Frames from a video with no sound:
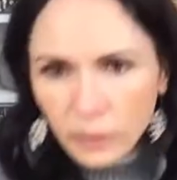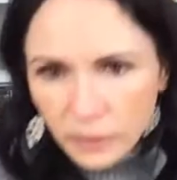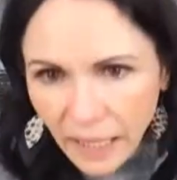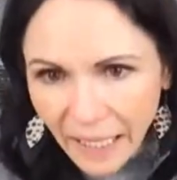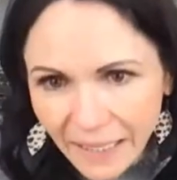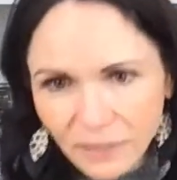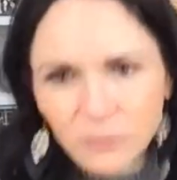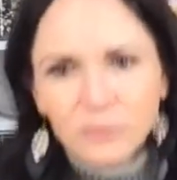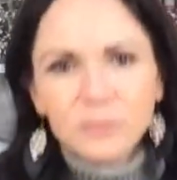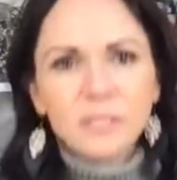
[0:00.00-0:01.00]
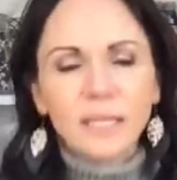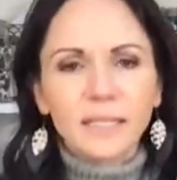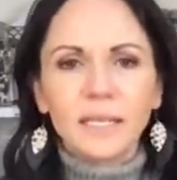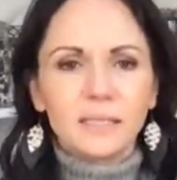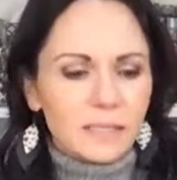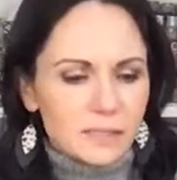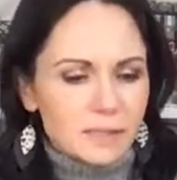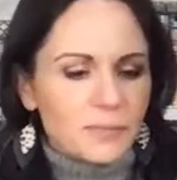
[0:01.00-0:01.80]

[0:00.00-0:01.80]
Candles, not candies.